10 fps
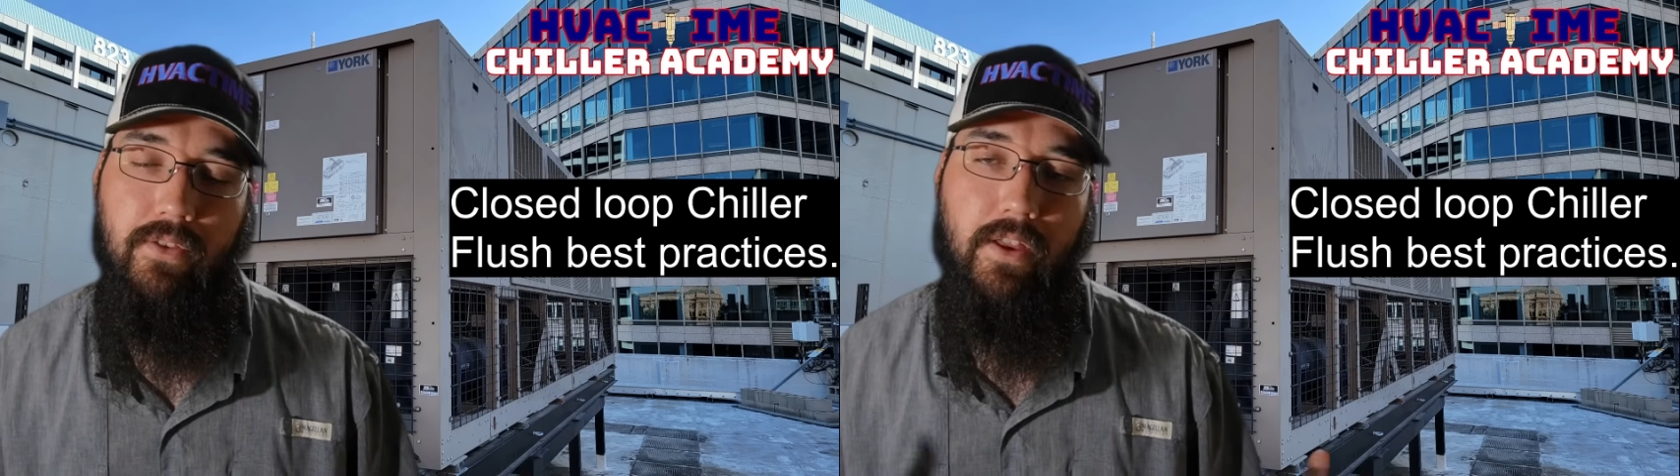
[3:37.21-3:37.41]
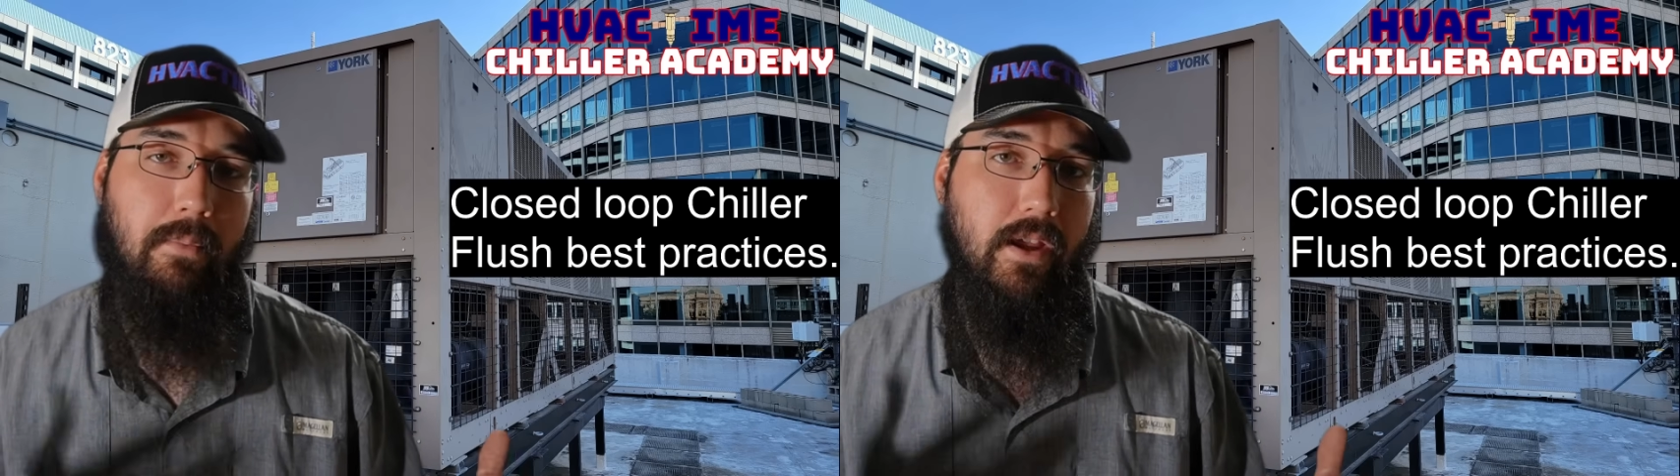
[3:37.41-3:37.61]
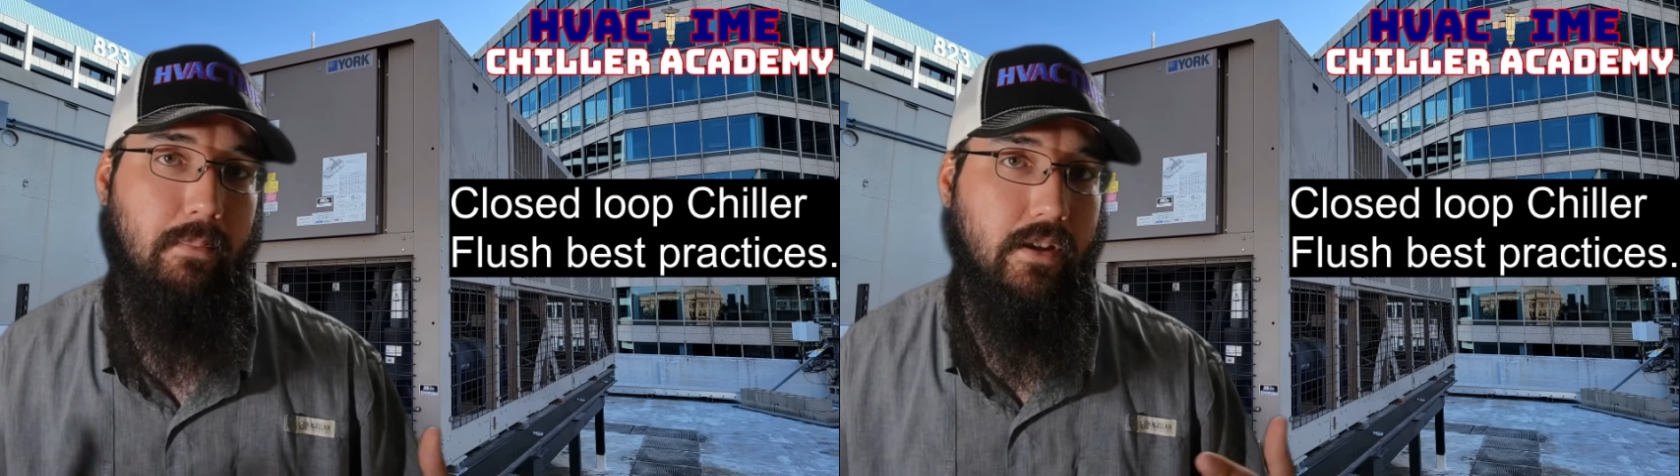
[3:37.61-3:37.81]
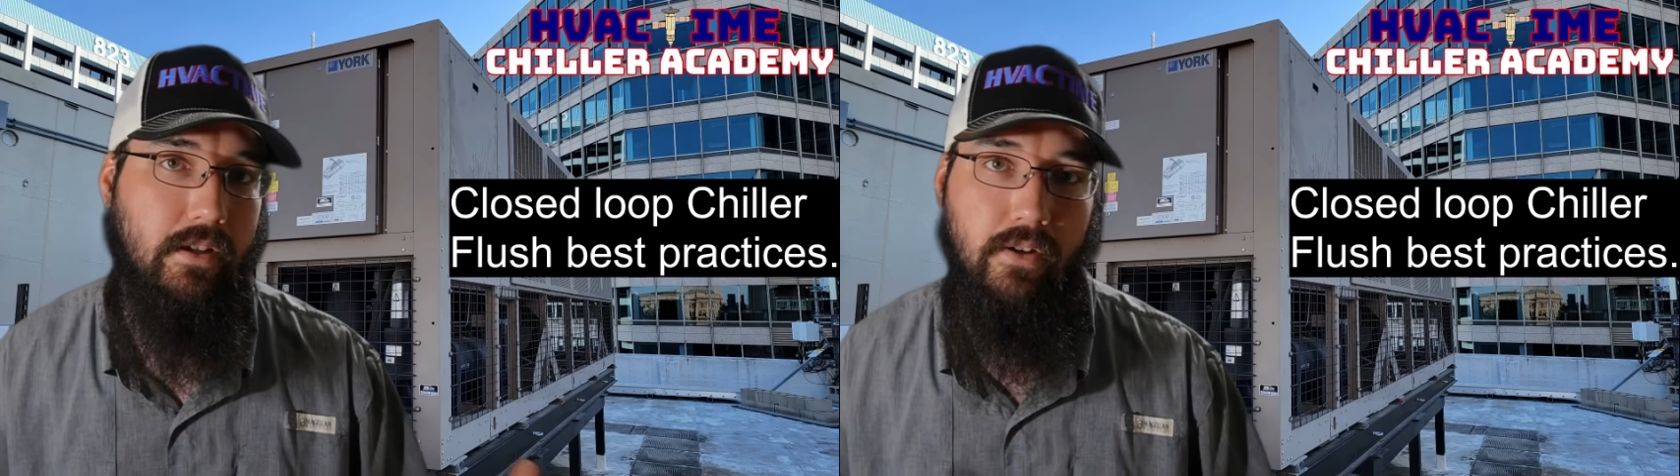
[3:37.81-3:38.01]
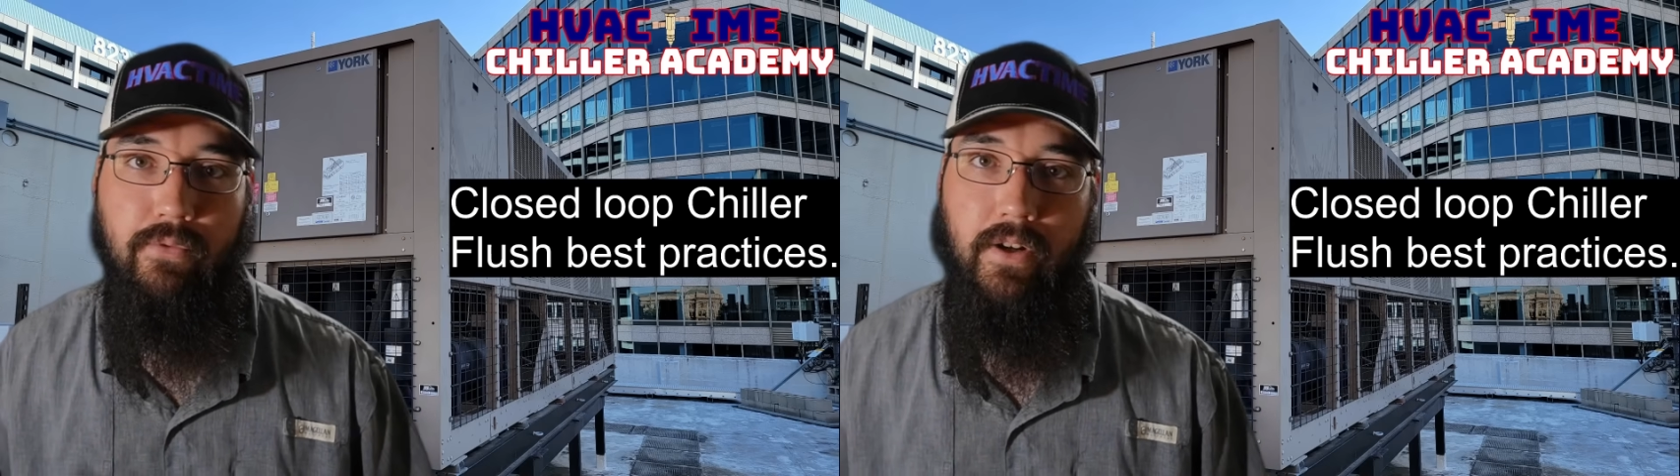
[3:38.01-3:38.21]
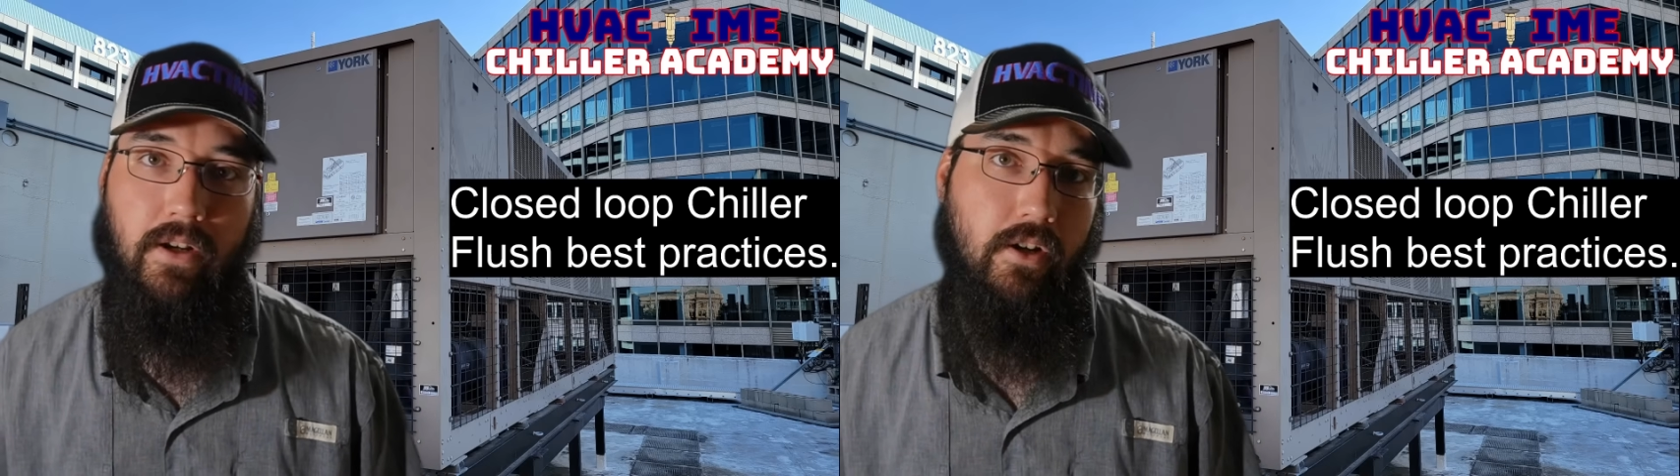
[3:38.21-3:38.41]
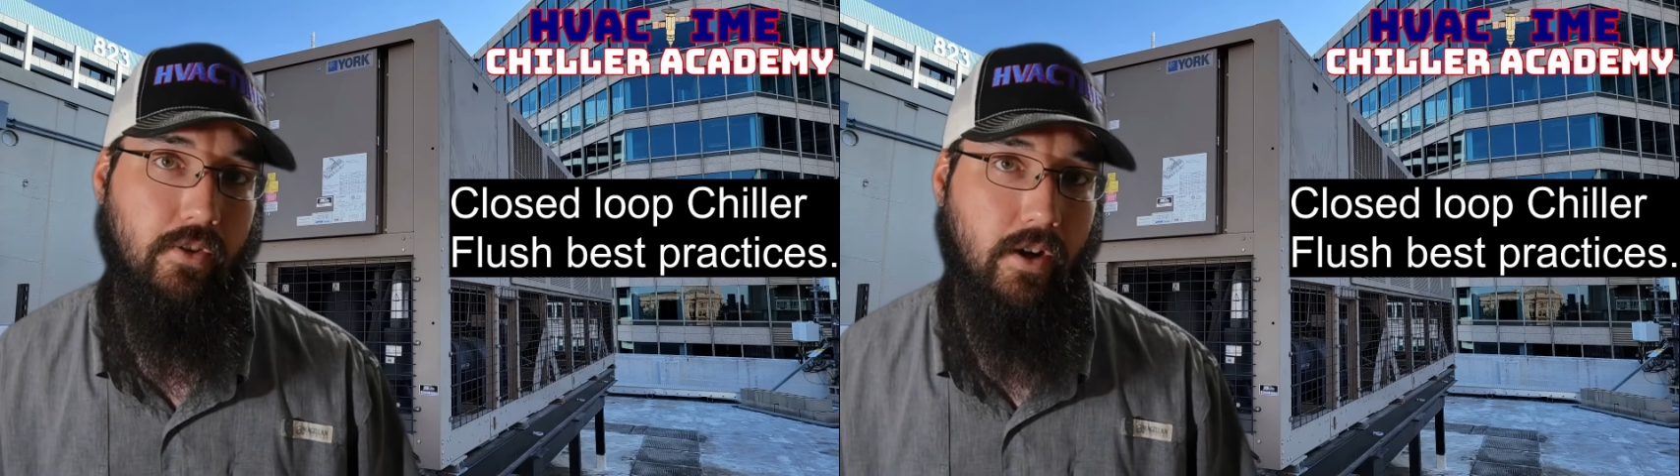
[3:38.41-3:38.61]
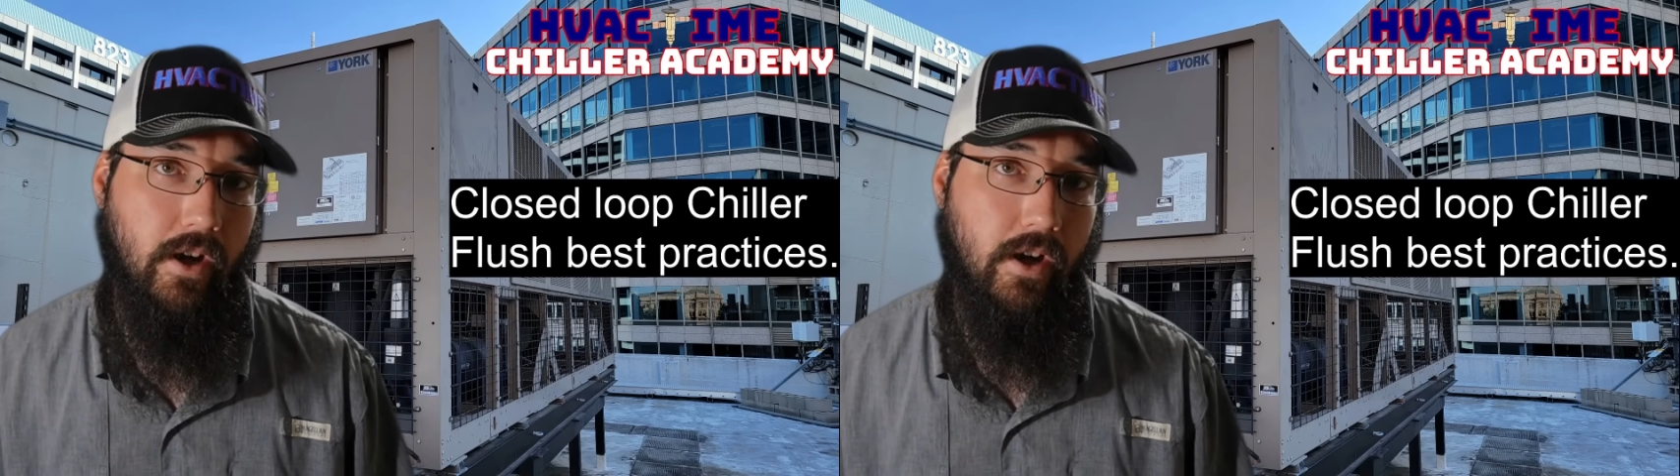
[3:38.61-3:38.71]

That may be different in other